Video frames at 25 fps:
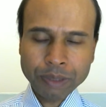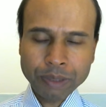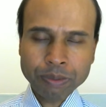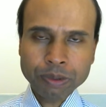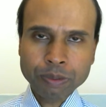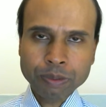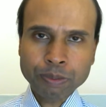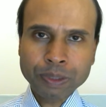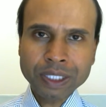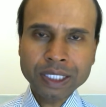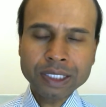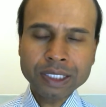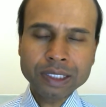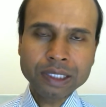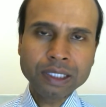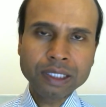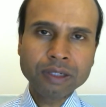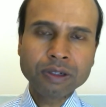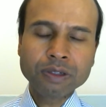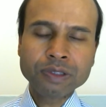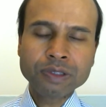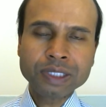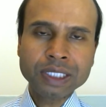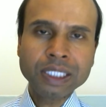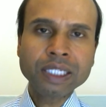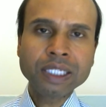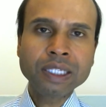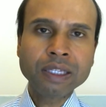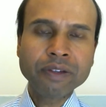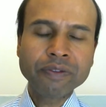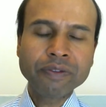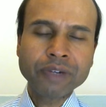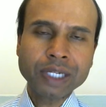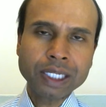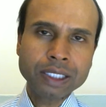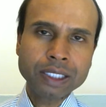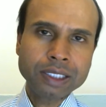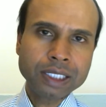people pleasing or
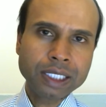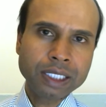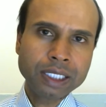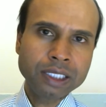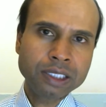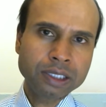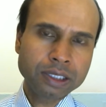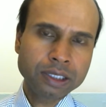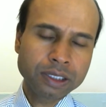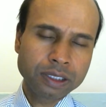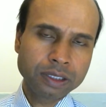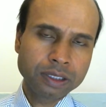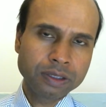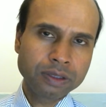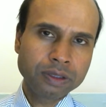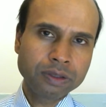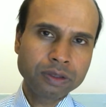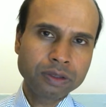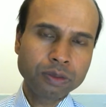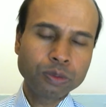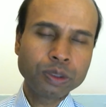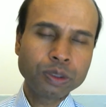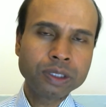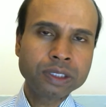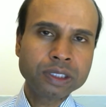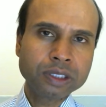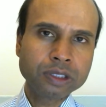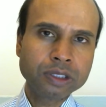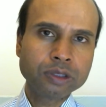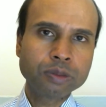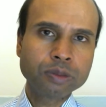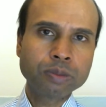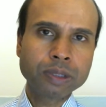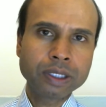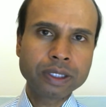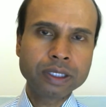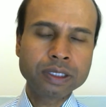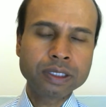seeking validation or wanting
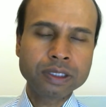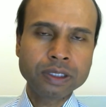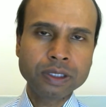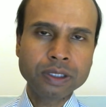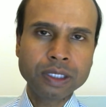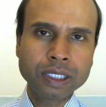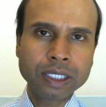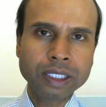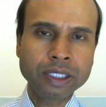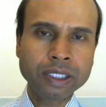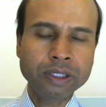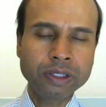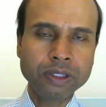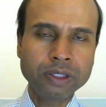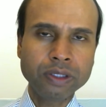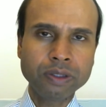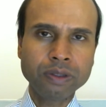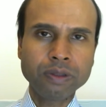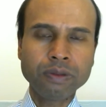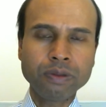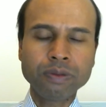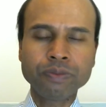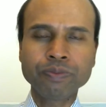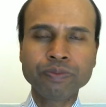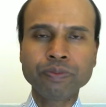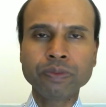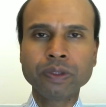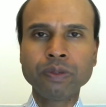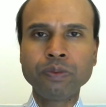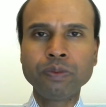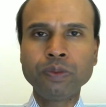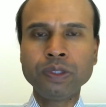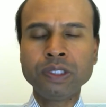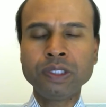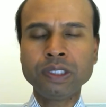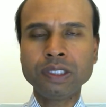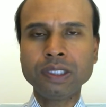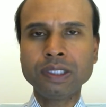your brother to like you,
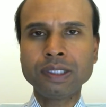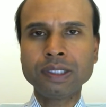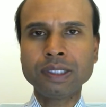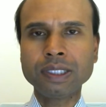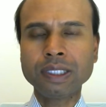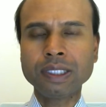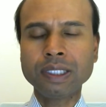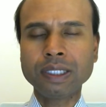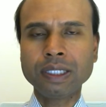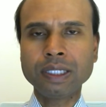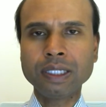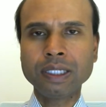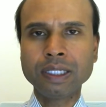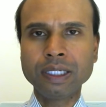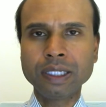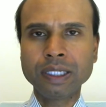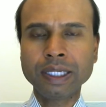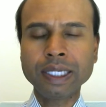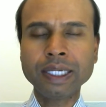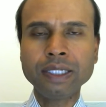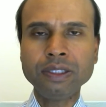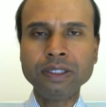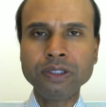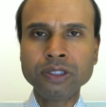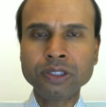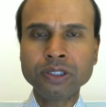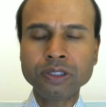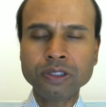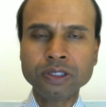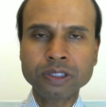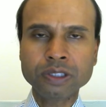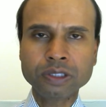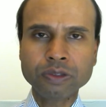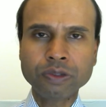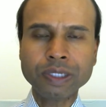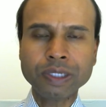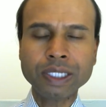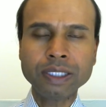which is, uh, again, you
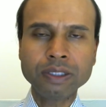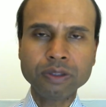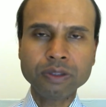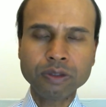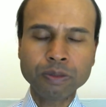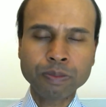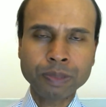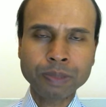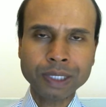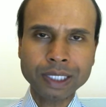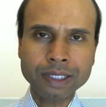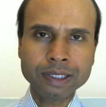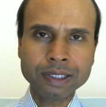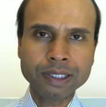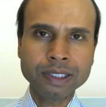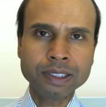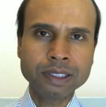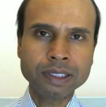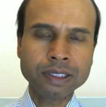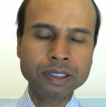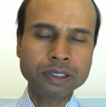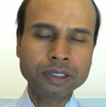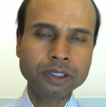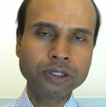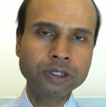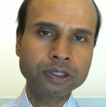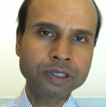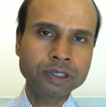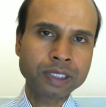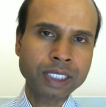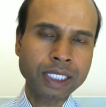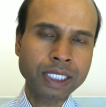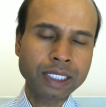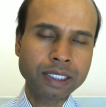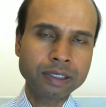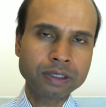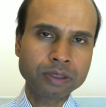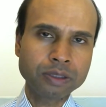should surrender or place this into
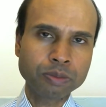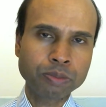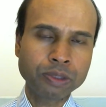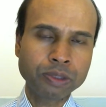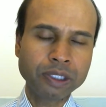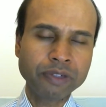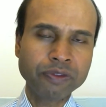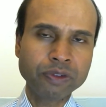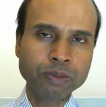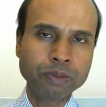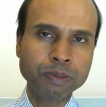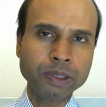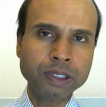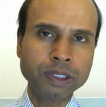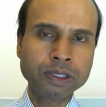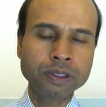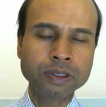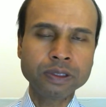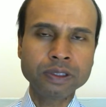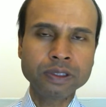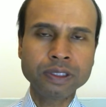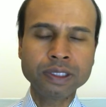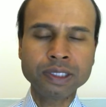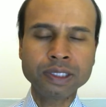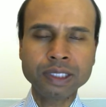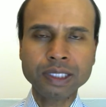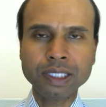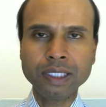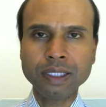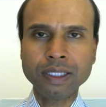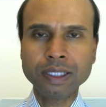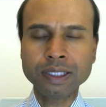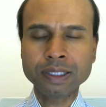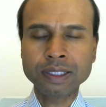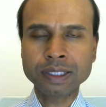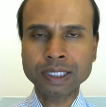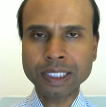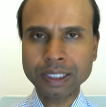God's hands or pray for a miracle to
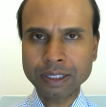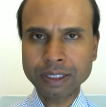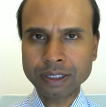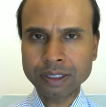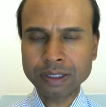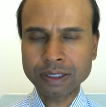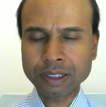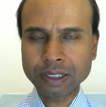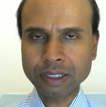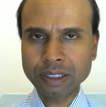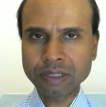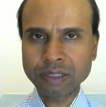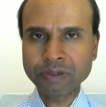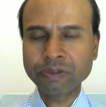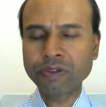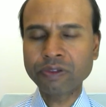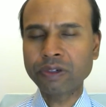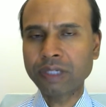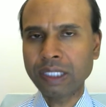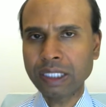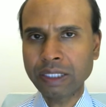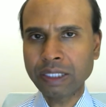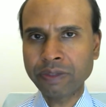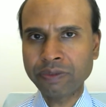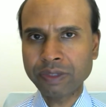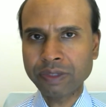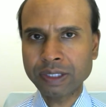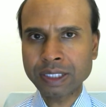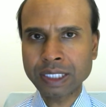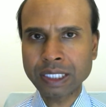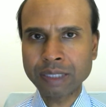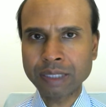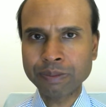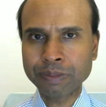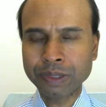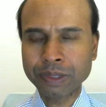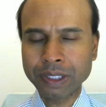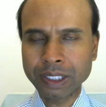see this tendency differently if
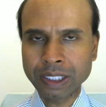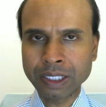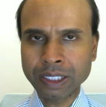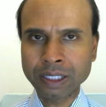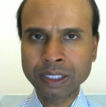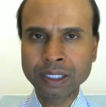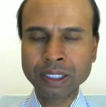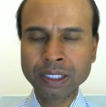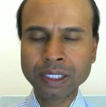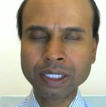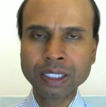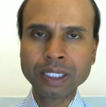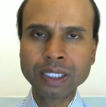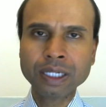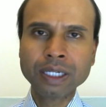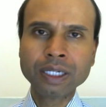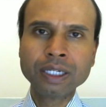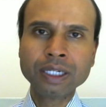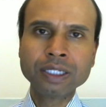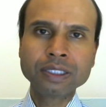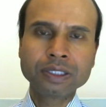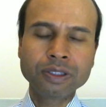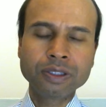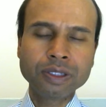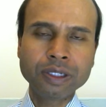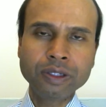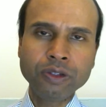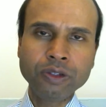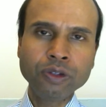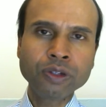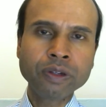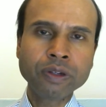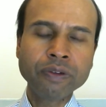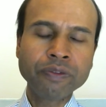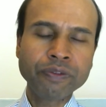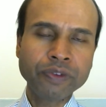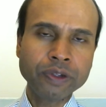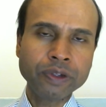it's happening, so that
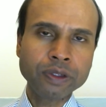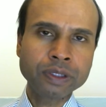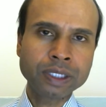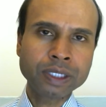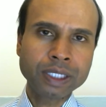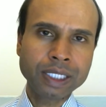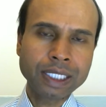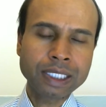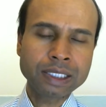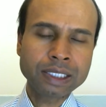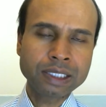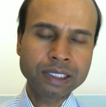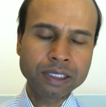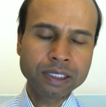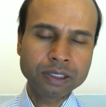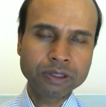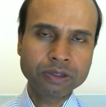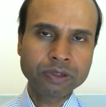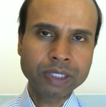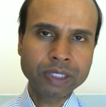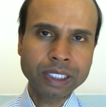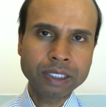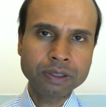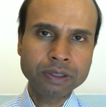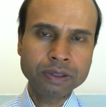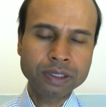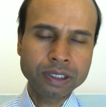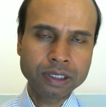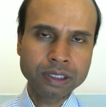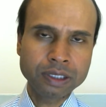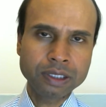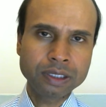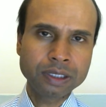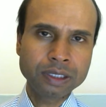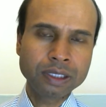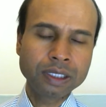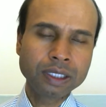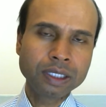you can feel connected and
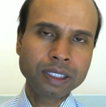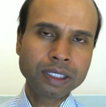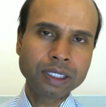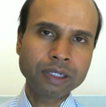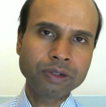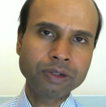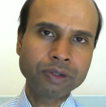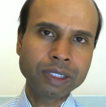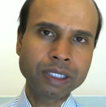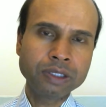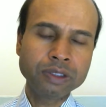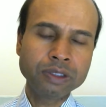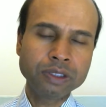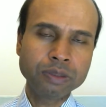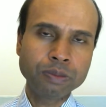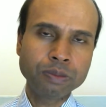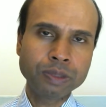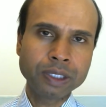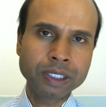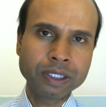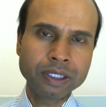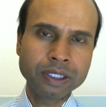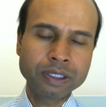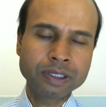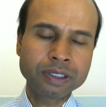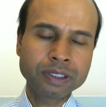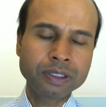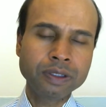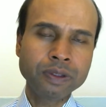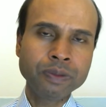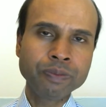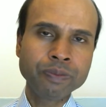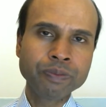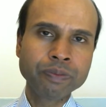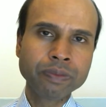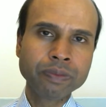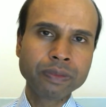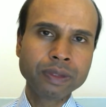grounded around your brother.
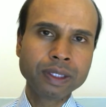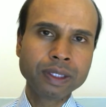So,